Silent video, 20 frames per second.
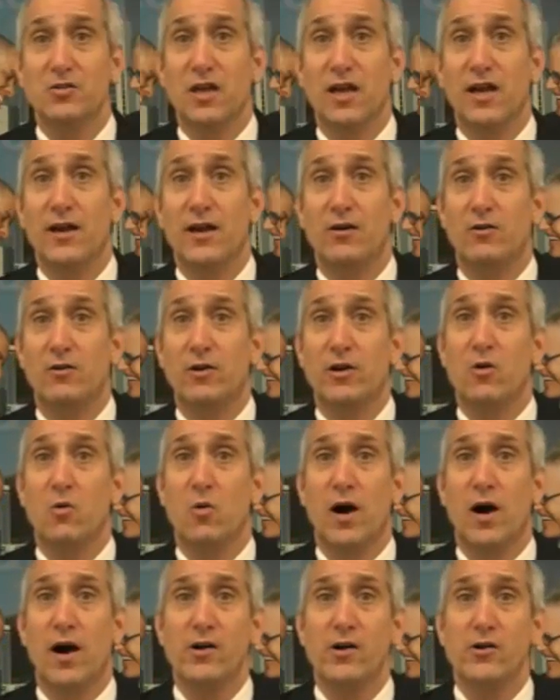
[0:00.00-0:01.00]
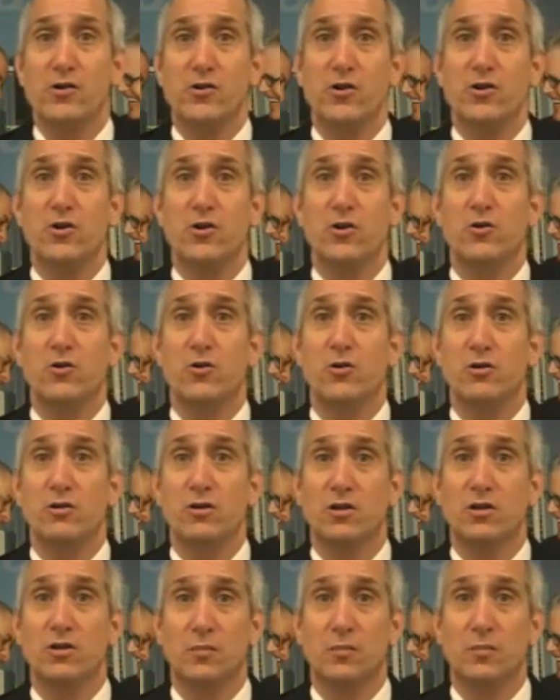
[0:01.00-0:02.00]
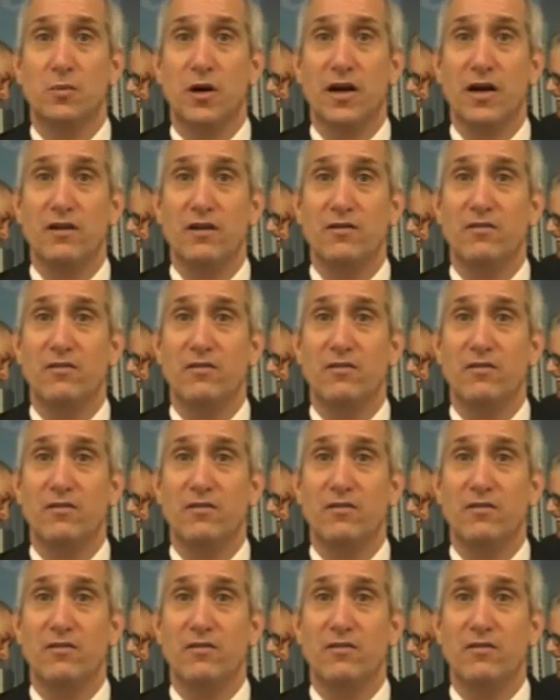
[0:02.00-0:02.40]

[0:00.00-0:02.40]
they are required to deliberate